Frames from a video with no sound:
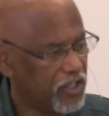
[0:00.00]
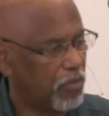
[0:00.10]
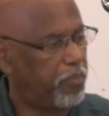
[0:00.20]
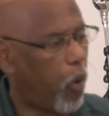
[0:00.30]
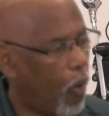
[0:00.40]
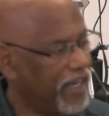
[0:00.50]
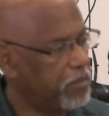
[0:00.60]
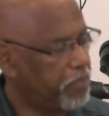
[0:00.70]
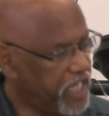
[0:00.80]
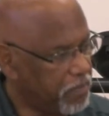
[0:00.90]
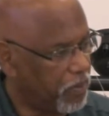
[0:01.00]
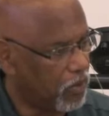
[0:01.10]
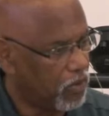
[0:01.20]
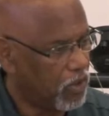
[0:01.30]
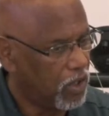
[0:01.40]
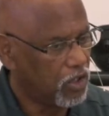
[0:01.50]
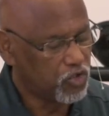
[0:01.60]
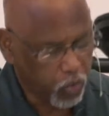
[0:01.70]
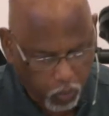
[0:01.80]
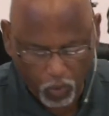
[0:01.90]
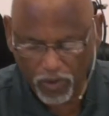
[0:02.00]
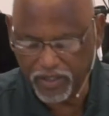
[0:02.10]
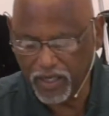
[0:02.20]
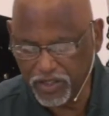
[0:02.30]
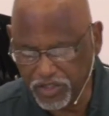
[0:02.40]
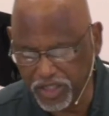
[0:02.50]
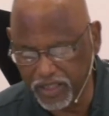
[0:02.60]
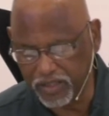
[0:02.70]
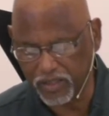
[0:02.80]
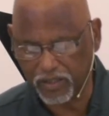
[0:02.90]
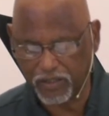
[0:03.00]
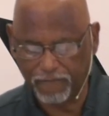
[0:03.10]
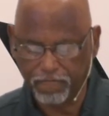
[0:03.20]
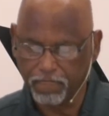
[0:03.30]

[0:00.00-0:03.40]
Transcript: to point people toward Jesus.